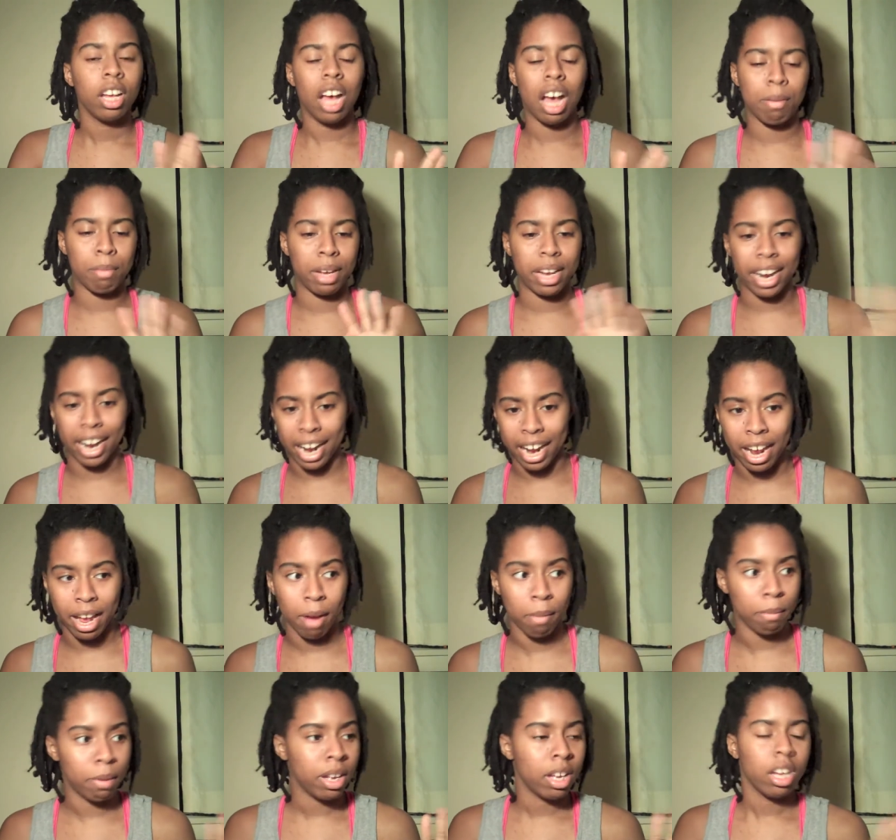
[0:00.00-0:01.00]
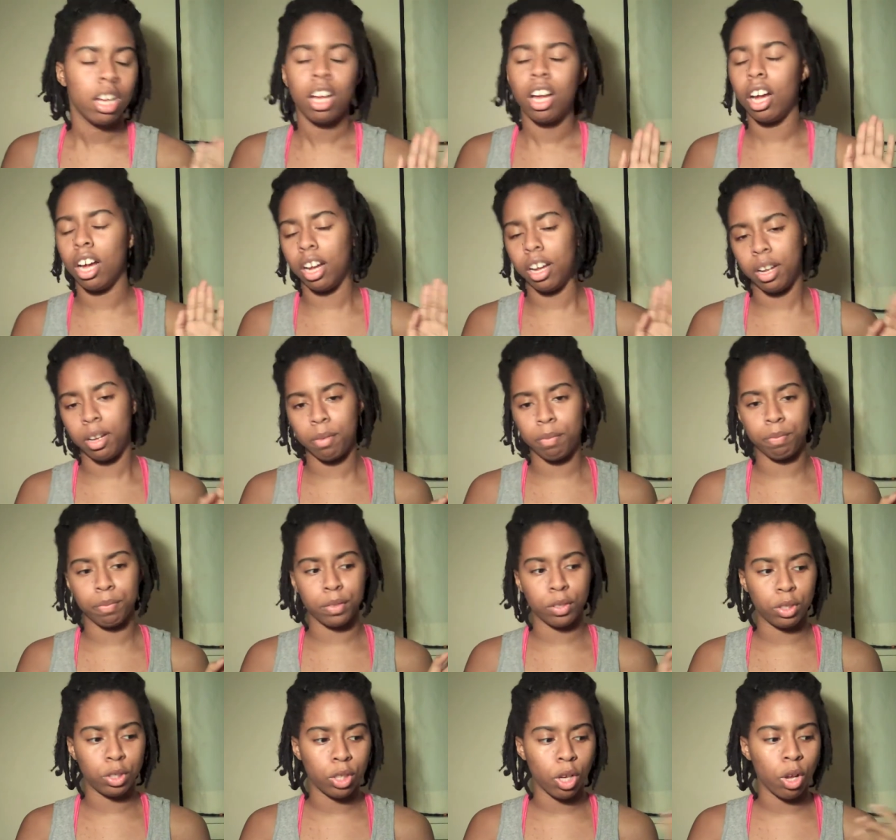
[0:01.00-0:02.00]
I'm a ham. Um,
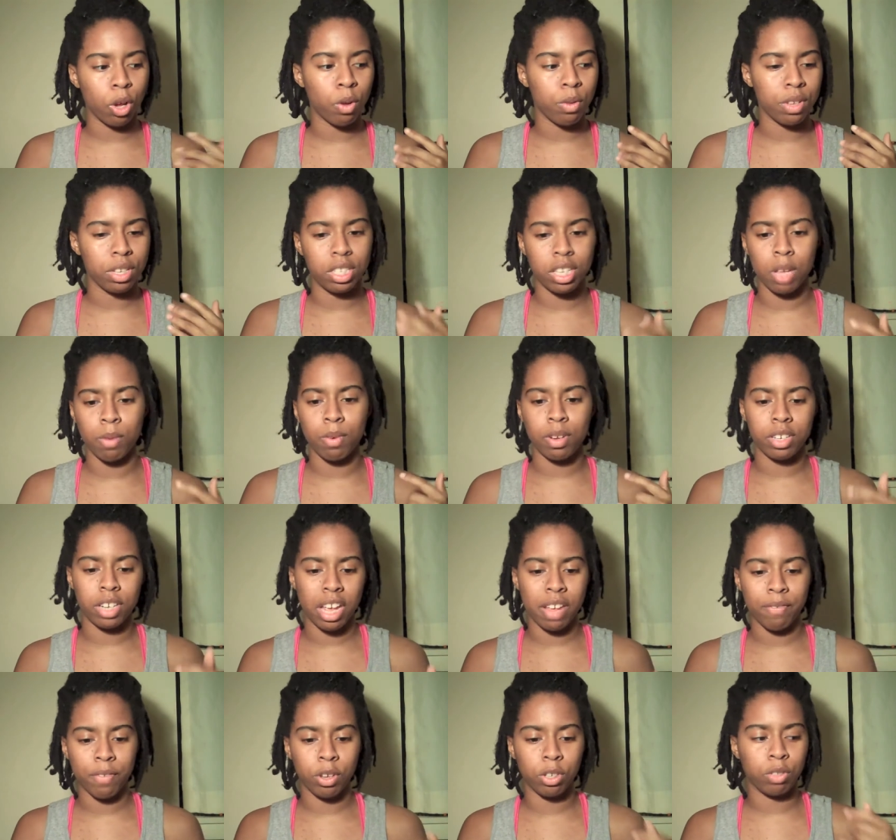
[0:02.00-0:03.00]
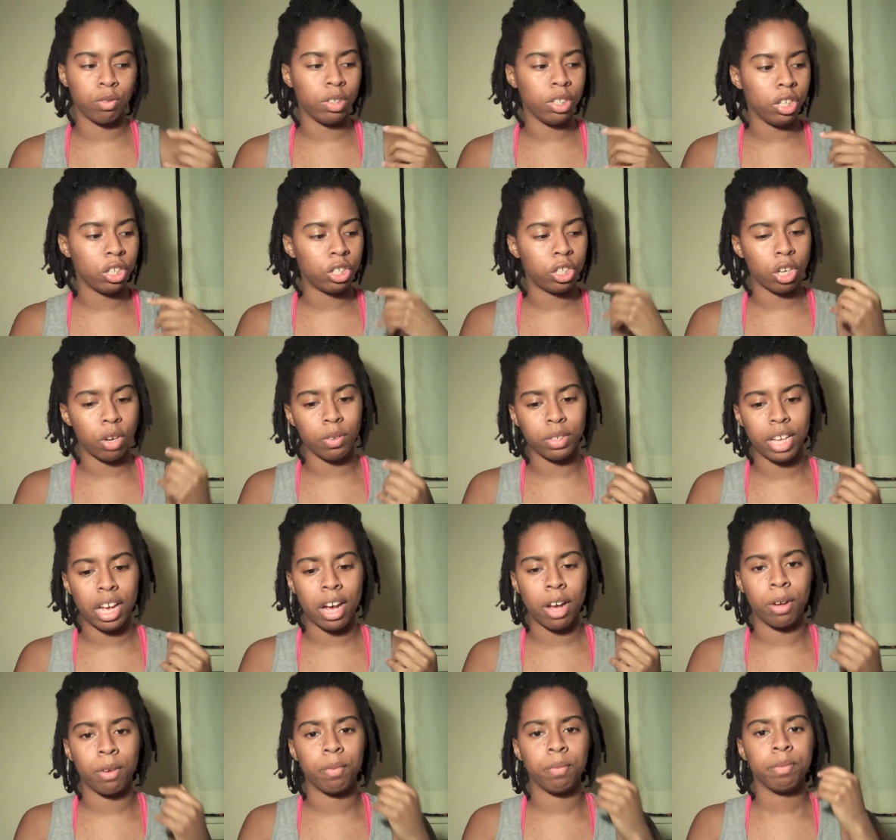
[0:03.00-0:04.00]
so the scene with Davos really shows
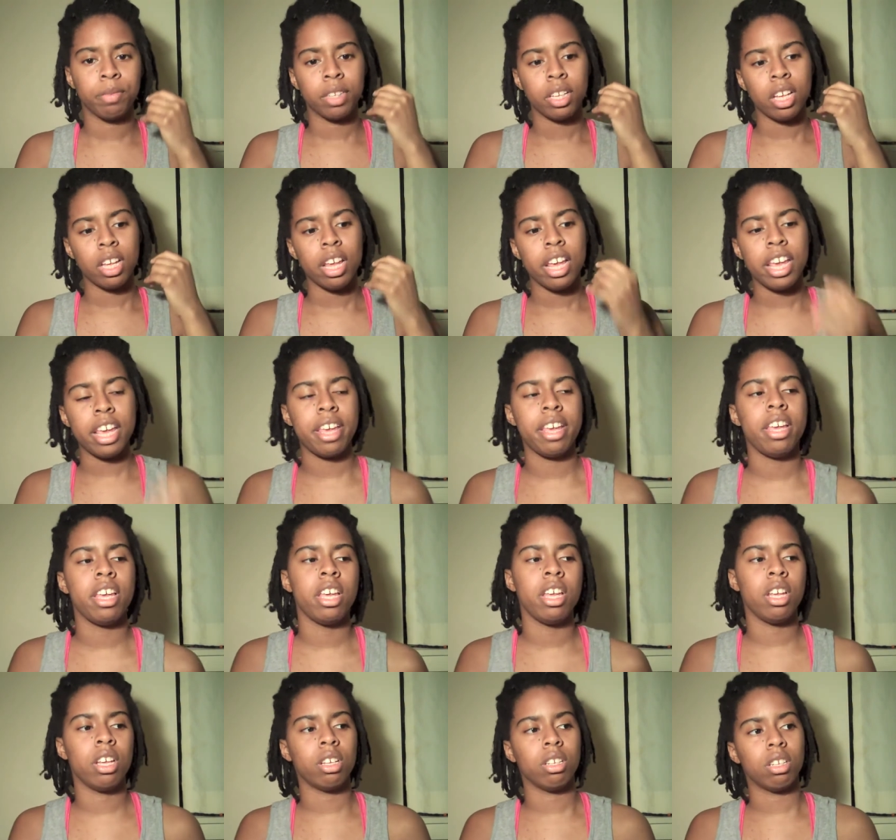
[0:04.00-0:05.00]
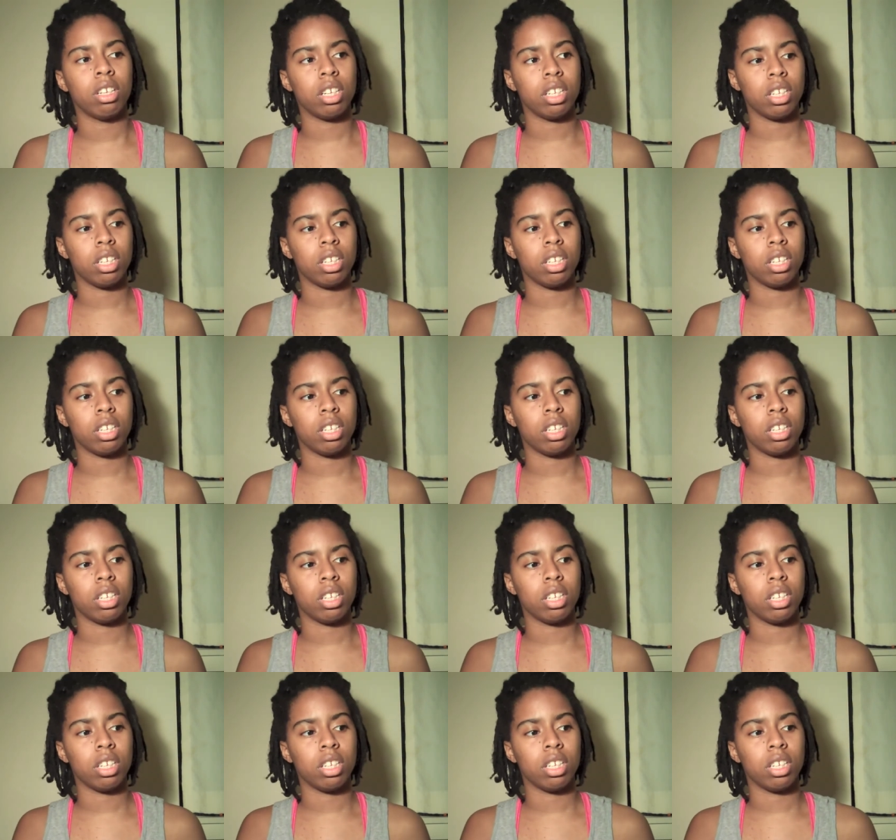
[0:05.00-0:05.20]
how he